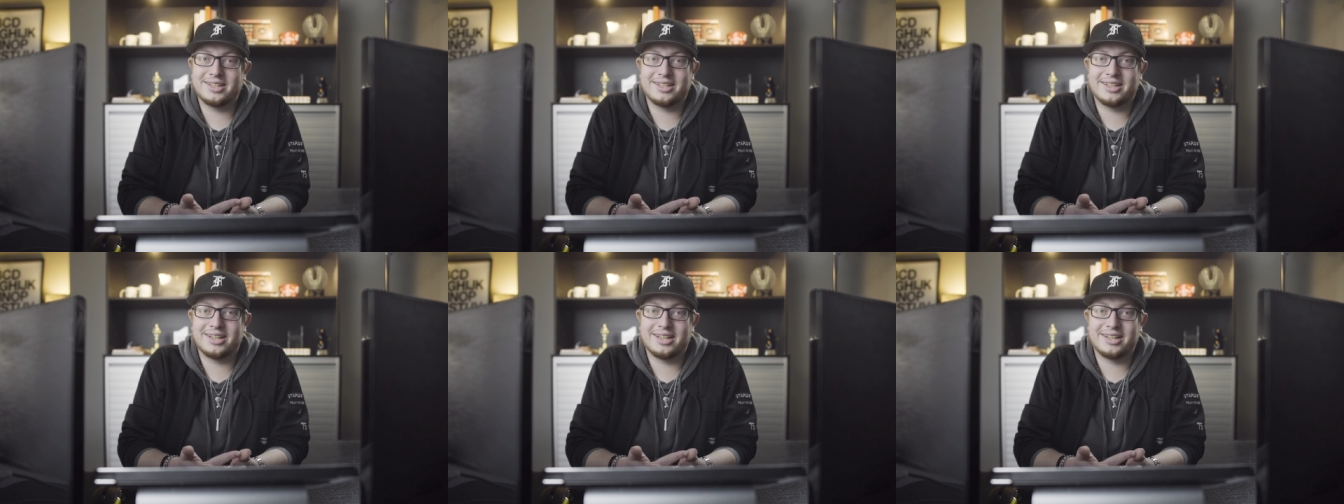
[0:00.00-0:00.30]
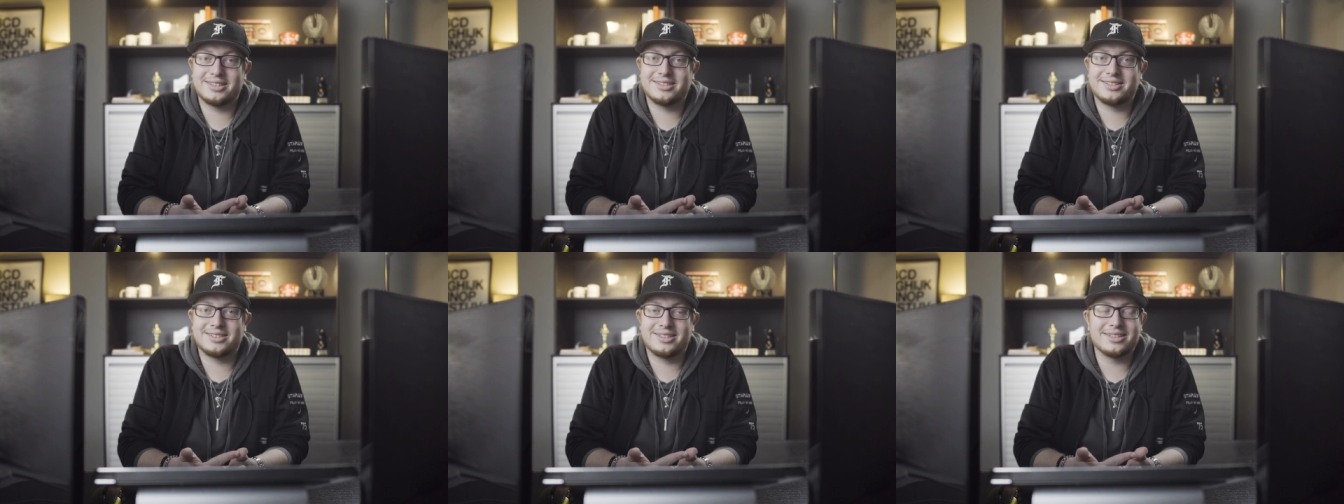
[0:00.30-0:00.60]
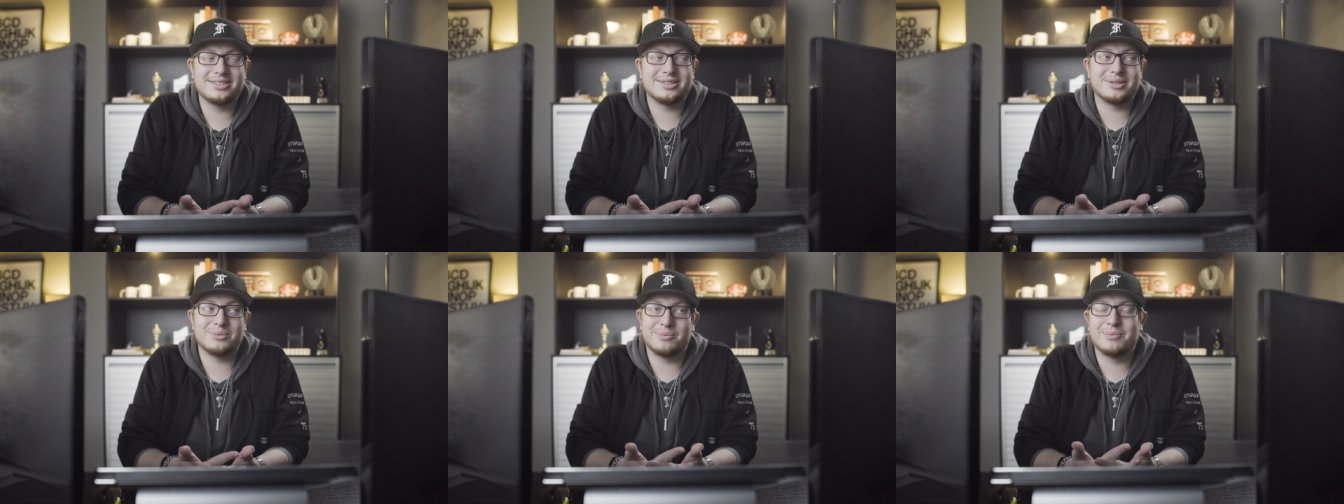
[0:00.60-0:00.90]
it
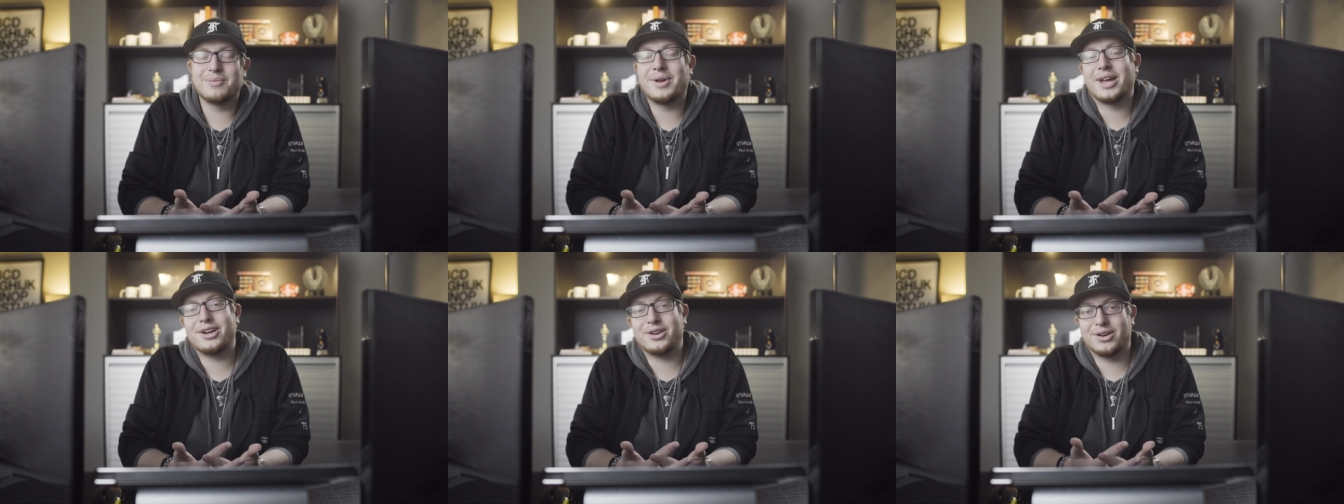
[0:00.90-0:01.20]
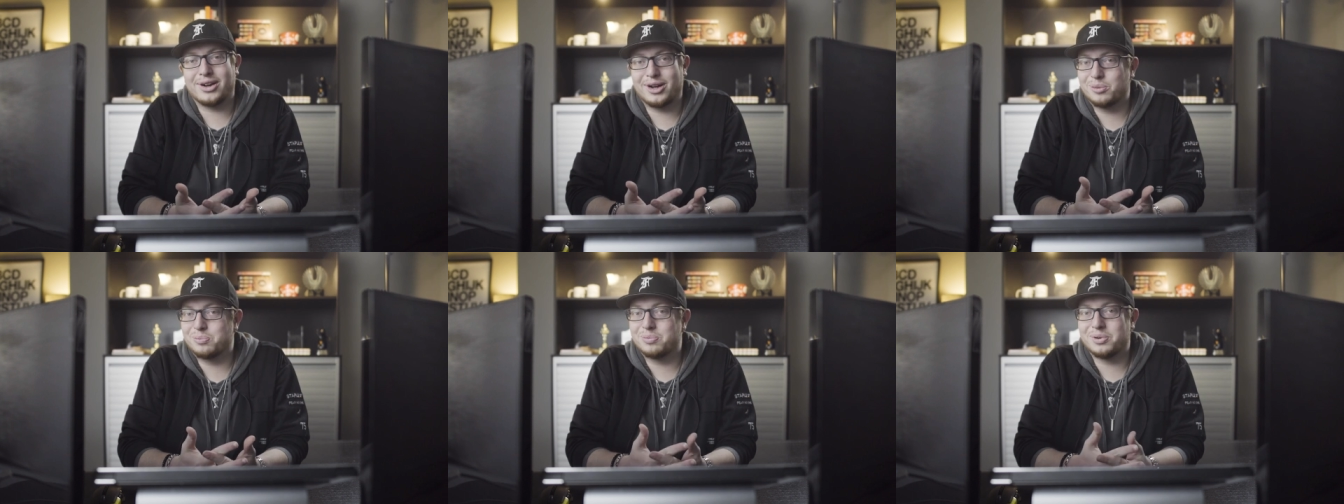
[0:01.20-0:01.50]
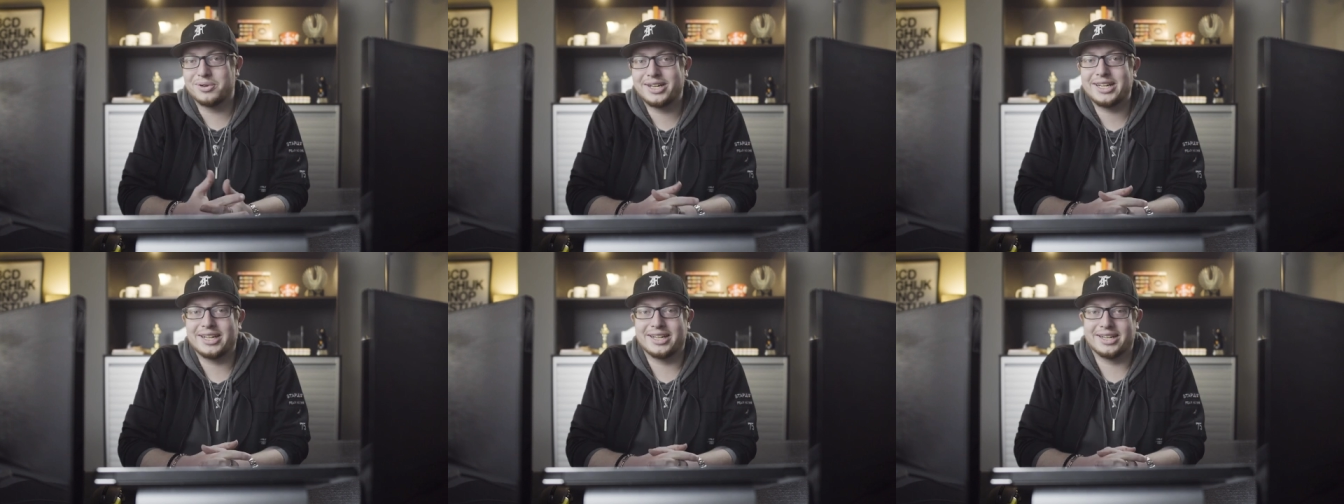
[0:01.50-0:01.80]
doesn't matter how
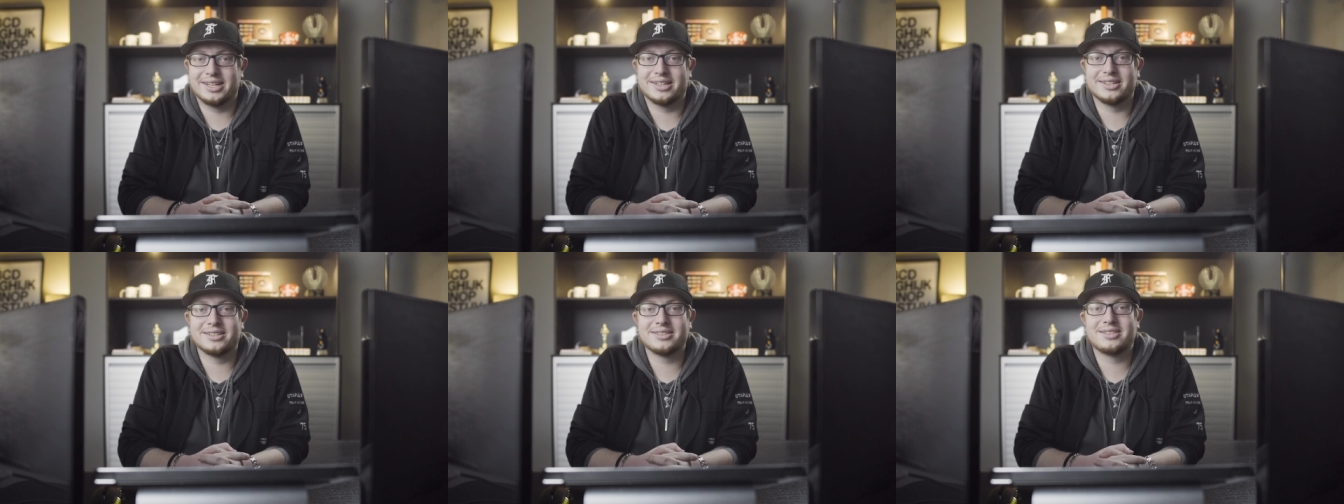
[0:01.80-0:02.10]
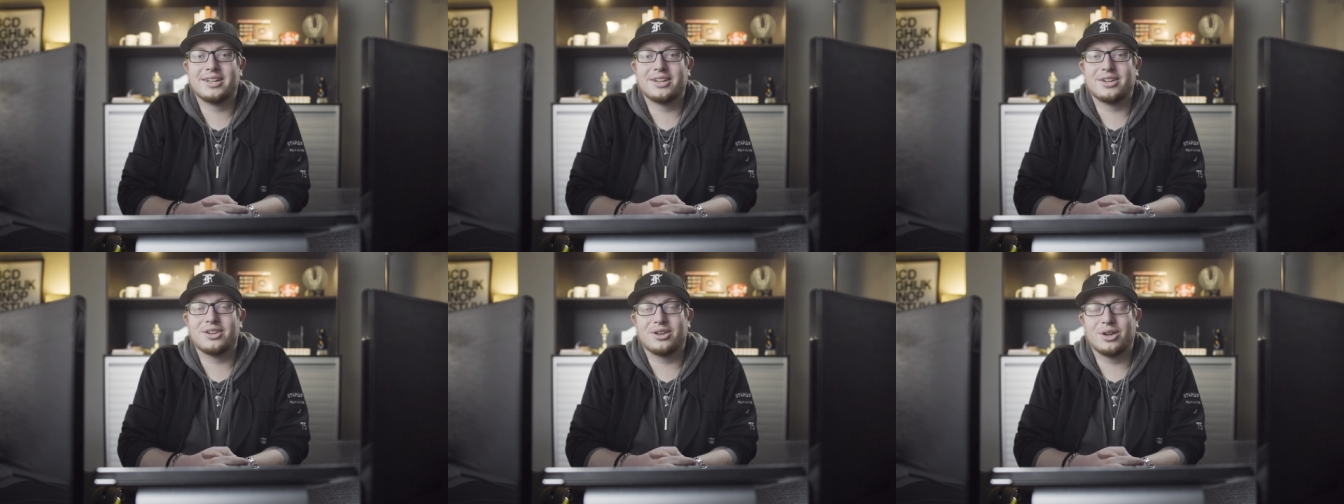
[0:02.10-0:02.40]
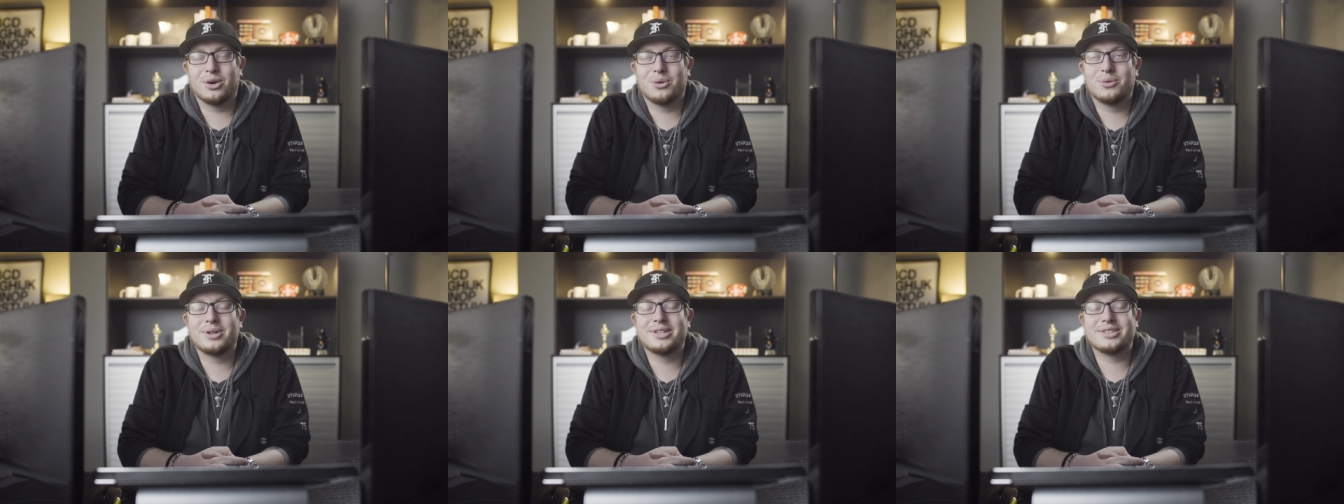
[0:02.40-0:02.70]
pretty it is,
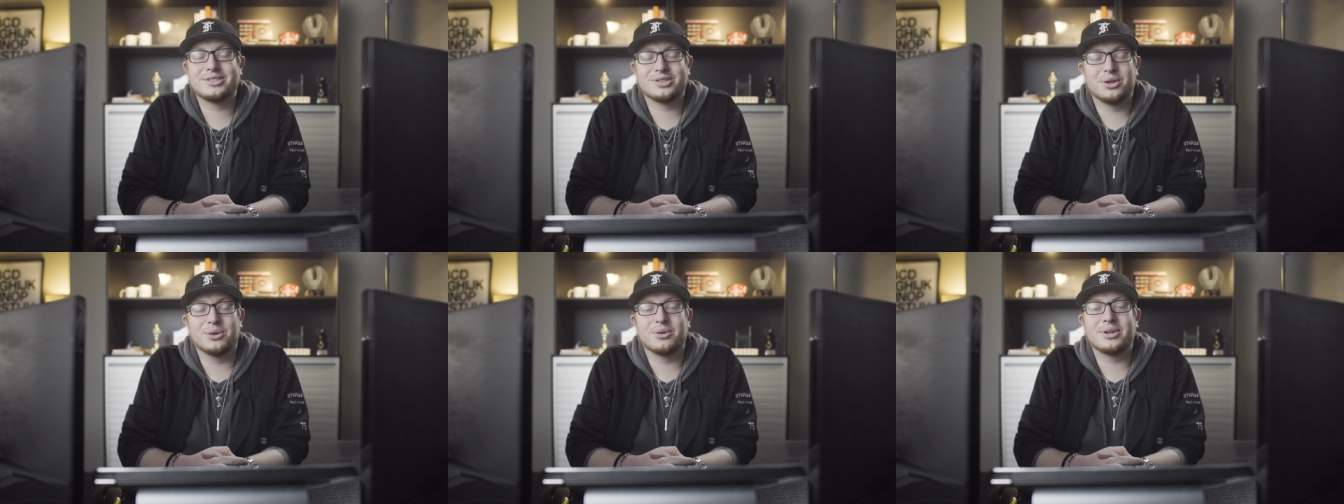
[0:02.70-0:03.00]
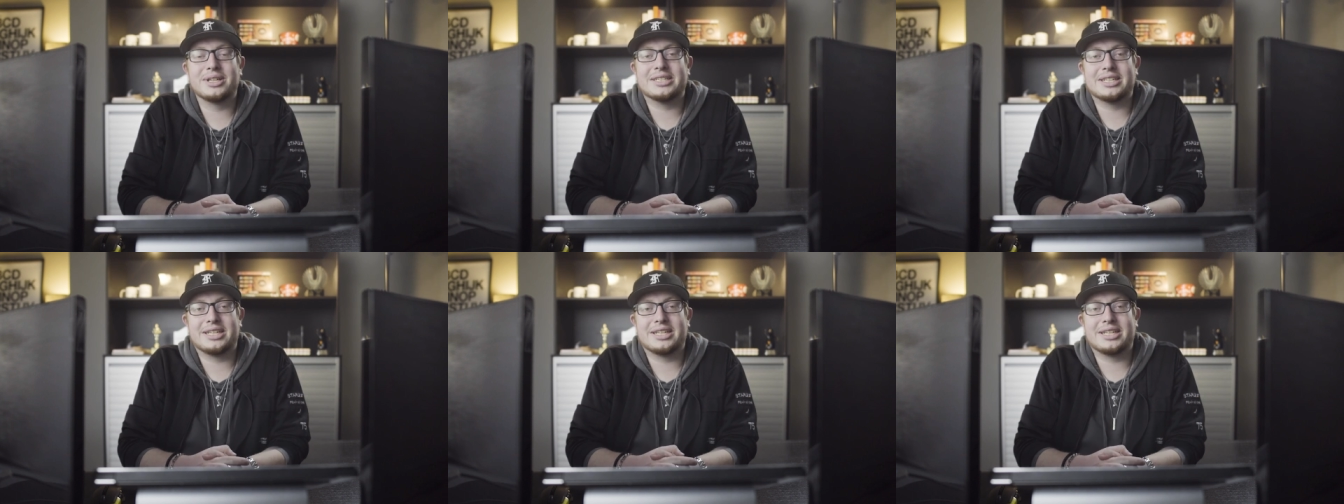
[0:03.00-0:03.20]
no one is going to